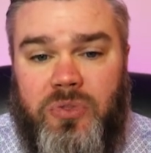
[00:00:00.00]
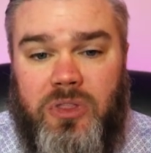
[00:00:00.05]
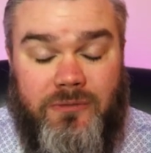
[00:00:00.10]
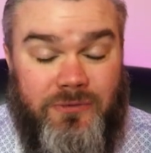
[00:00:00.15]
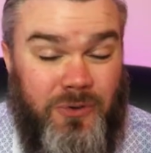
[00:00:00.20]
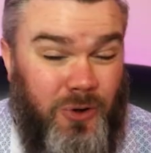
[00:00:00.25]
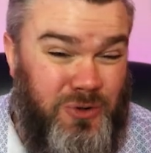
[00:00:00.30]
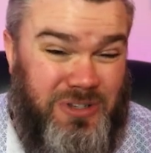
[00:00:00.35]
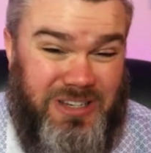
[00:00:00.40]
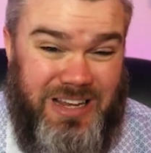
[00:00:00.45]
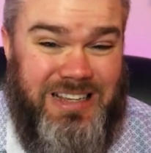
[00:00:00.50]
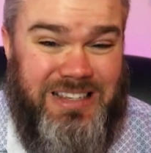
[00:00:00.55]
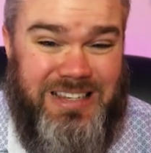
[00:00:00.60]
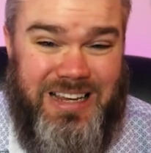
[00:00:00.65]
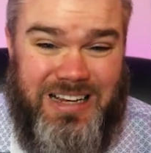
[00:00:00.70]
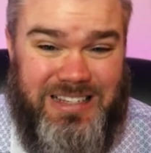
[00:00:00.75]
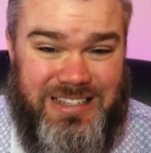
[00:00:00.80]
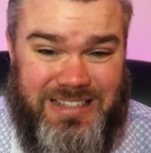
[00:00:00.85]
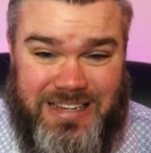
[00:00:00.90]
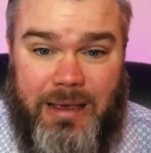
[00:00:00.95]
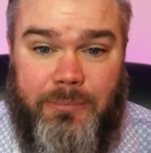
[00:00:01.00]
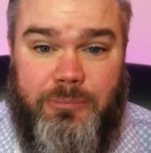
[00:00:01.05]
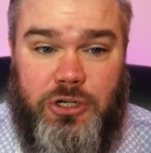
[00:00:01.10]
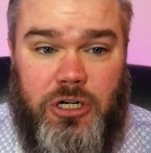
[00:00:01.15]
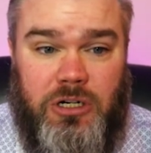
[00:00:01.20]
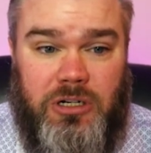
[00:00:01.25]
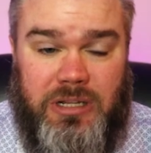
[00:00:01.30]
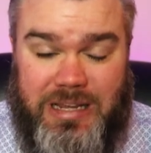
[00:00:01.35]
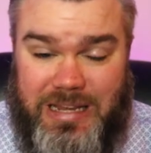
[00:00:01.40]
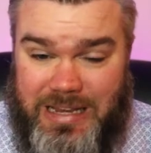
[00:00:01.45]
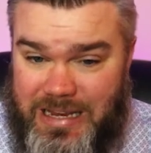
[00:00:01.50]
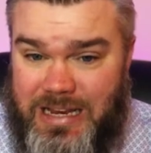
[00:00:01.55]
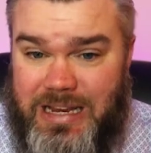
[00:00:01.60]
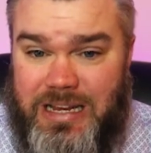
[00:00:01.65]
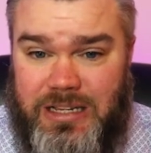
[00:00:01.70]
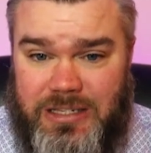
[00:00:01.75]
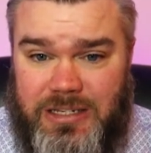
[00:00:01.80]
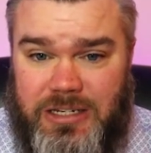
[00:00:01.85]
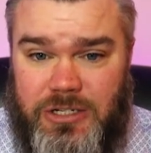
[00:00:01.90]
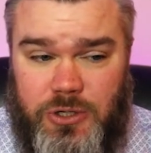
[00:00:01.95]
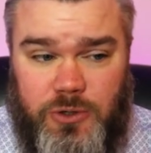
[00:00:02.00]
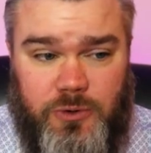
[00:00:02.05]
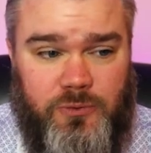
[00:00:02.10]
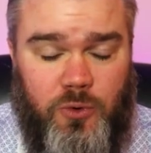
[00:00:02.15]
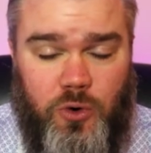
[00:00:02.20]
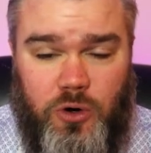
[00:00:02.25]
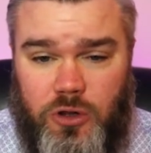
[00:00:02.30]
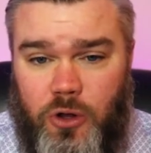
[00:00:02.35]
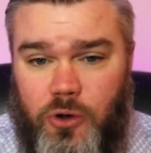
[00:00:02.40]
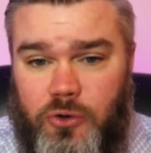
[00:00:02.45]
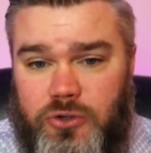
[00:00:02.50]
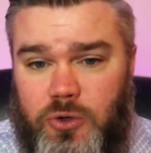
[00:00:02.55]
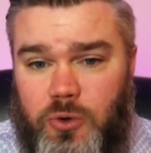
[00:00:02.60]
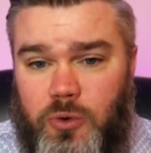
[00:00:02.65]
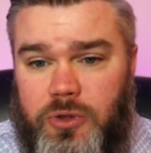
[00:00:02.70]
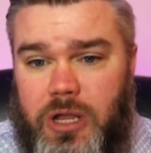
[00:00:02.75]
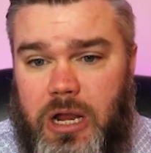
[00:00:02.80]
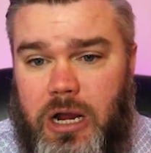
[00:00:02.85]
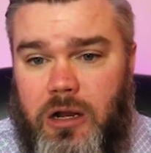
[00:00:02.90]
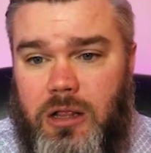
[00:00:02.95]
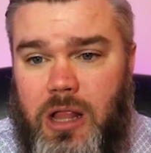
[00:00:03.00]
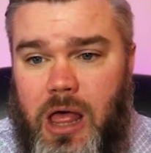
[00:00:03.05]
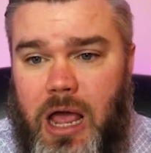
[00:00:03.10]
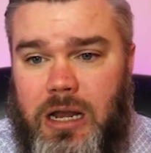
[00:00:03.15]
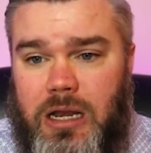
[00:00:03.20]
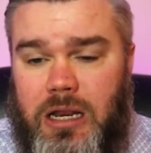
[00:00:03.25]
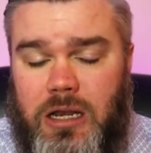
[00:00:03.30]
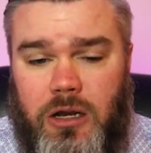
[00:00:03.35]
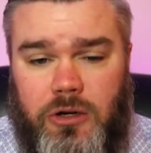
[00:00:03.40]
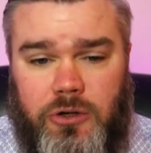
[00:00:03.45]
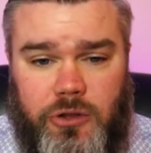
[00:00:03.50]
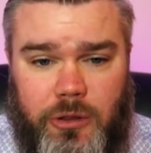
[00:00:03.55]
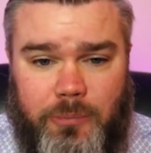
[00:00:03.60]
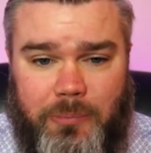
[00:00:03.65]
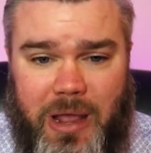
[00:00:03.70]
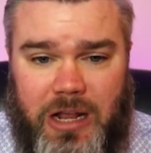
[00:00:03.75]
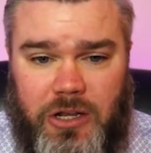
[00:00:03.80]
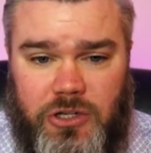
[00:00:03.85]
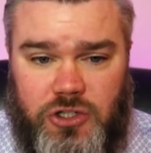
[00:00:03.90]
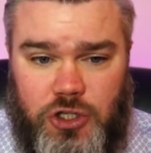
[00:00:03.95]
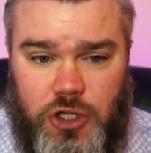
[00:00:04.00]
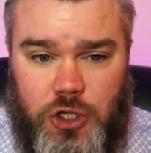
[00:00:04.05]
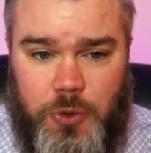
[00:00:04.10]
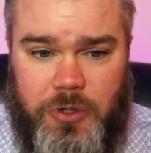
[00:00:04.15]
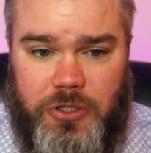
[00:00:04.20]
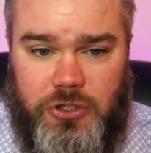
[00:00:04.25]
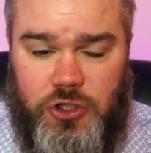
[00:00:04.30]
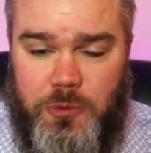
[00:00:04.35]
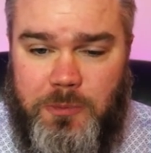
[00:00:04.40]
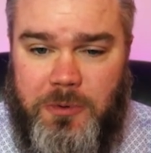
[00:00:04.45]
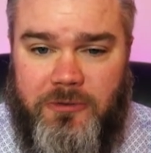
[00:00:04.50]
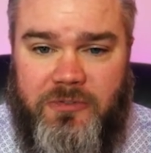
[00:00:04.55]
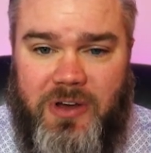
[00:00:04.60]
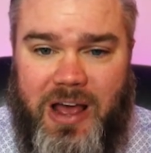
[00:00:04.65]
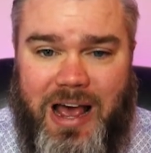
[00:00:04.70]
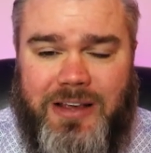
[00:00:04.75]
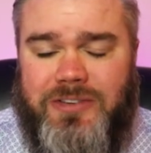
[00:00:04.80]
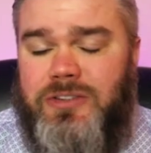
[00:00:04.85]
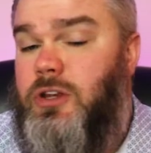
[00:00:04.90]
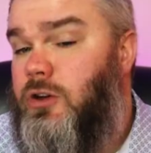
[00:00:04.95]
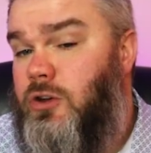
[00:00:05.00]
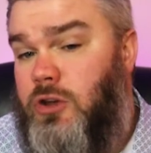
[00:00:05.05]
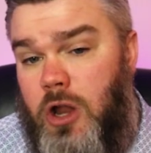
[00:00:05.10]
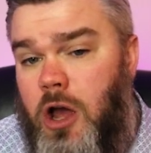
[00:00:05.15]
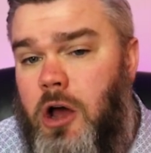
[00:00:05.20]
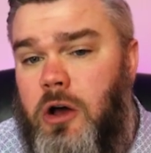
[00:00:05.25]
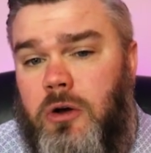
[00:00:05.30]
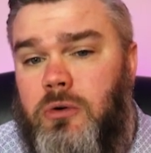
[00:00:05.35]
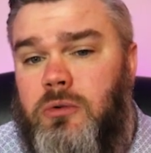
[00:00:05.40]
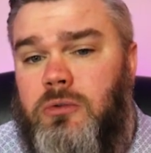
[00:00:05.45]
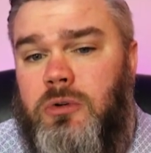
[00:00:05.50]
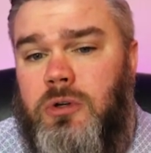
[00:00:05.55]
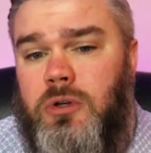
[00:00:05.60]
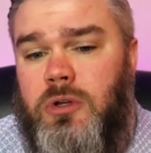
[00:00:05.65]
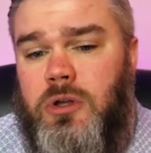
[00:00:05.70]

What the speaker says: Folks, it's exceptionally easy to foreclose in North Carolina. Now, do the banks do it super fast? No.